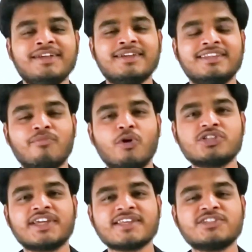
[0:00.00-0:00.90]
The
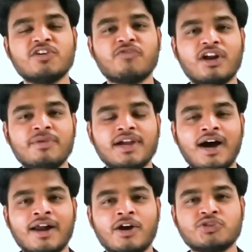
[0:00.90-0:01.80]
most cases of clubbing
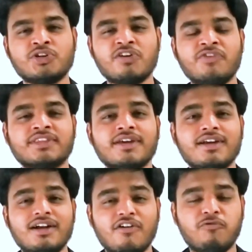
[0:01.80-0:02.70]
are associated with
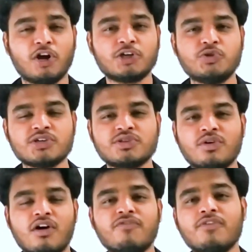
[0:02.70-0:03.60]
fluctuation
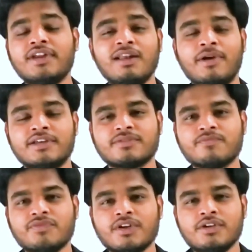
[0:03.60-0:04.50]
of nail beds.
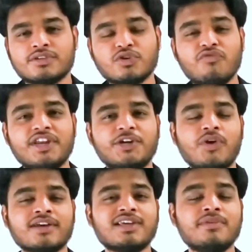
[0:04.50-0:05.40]
So we need to
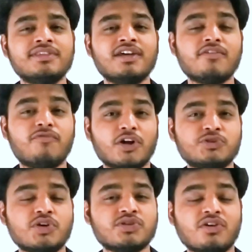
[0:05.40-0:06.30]
examine the
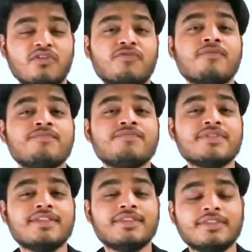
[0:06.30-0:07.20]
fluctuation of
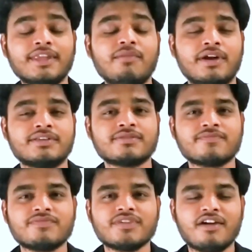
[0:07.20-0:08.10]
nail beds.
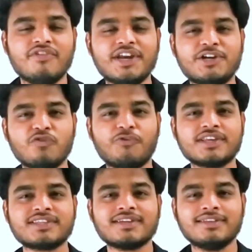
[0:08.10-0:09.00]
We need to
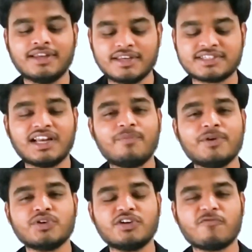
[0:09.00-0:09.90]
fix the distal IP
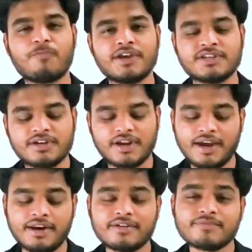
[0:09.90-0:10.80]
joint of patient
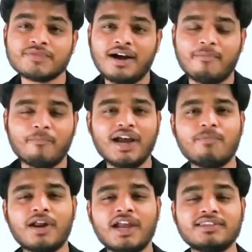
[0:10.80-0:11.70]
and by
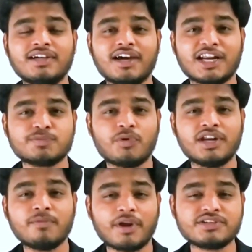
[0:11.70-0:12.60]
applying the
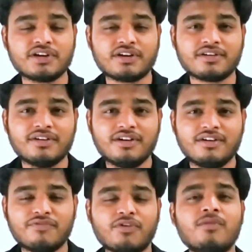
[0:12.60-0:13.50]
corresponding pressure
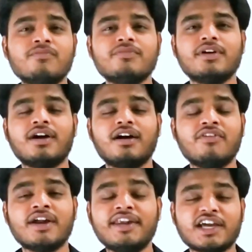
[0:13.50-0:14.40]
from
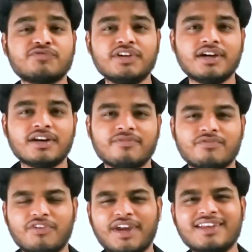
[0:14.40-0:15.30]
our index finger,
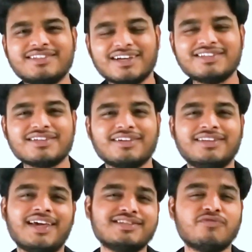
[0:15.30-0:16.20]
we can judge
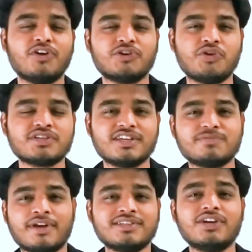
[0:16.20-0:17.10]
there is a fluctuation is
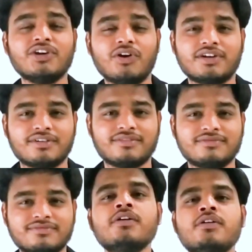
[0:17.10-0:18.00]
present or not.
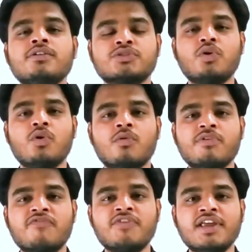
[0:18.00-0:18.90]
So
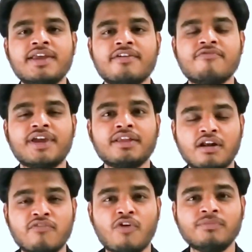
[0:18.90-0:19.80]
briefly, we can
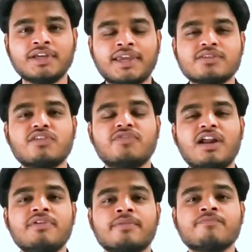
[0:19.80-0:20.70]
confirm the case of
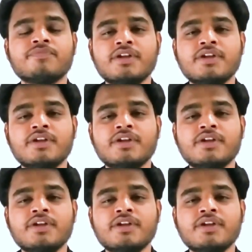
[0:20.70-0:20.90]
clubbing.